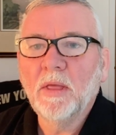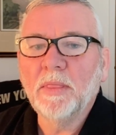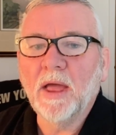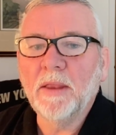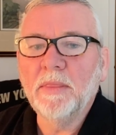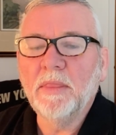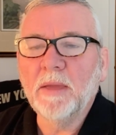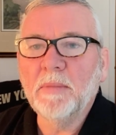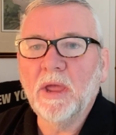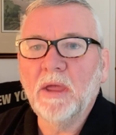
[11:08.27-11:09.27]
then they
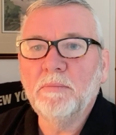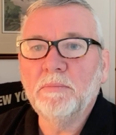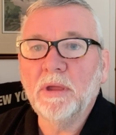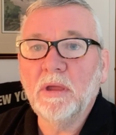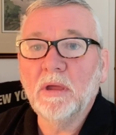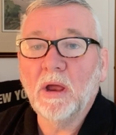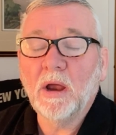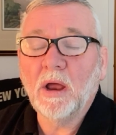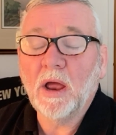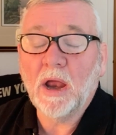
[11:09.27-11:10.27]
may be,
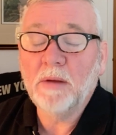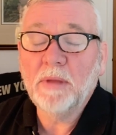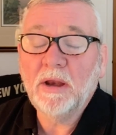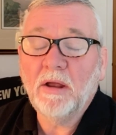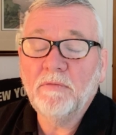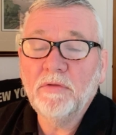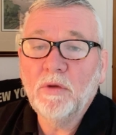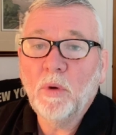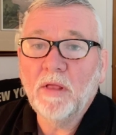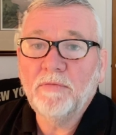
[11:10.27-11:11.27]
and many often they will,